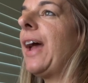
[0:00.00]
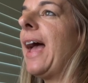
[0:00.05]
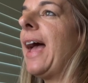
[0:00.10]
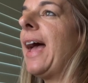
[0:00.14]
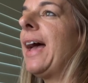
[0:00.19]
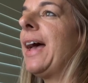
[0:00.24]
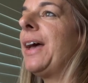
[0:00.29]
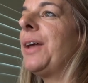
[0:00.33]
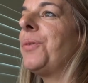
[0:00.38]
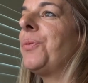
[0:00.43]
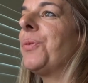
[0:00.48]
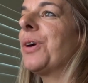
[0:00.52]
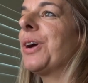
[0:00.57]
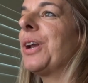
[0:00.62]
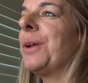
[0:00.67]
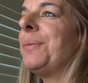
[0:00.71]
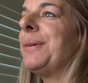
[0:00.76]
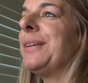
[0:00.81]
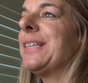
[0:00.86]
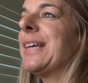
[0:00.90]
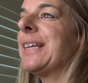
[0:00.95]
and we're going to
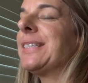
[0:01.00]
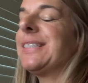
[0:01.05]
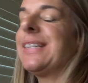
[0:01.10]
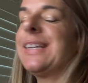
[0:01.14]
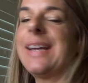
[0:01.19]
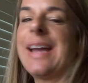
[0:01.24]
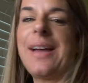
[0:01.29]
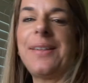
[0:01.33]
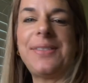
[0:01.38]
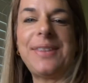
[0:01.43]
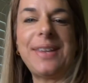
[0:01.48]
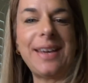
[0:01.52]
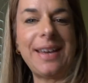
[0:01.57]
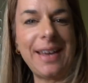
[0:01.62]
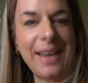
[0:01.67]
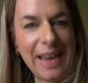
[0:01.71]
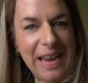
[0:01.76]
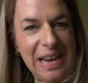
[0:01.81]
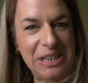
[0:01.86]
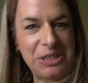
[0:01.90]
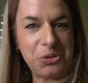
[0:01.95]
be testing out the
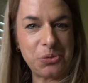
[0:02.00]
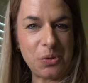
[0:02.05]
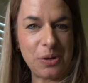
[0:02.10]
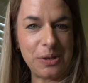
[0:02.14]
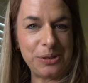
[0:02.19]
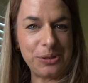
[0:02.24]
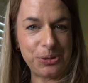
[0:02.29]
H one